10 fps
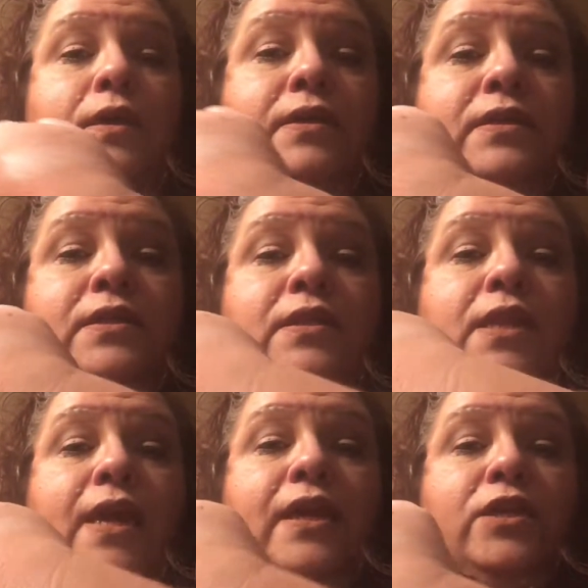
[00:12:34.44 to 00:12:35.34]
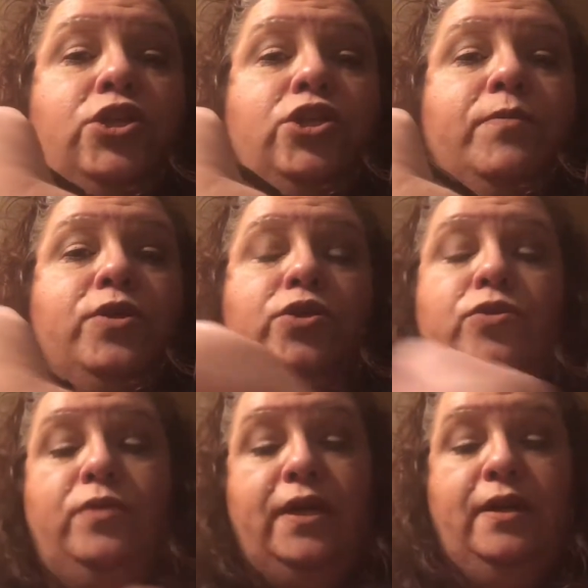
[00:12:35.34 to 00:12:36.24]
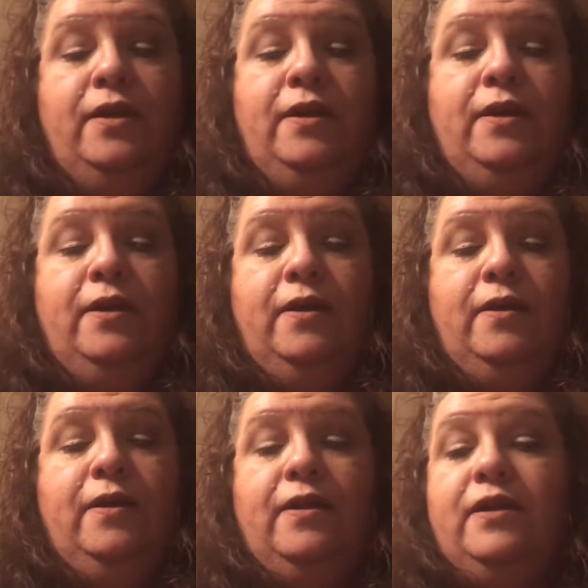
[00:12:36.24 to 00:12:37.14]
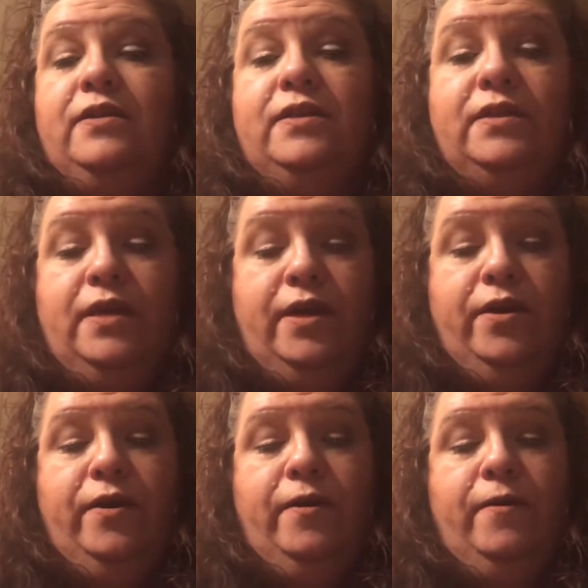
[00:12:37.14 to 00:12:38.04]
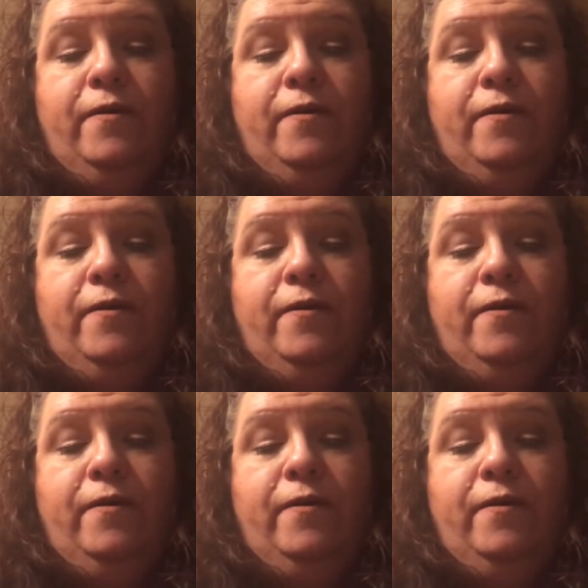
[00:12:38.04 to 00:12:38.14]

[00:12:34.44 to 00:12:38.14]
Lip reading: a slight shimmer to it. Let's see here.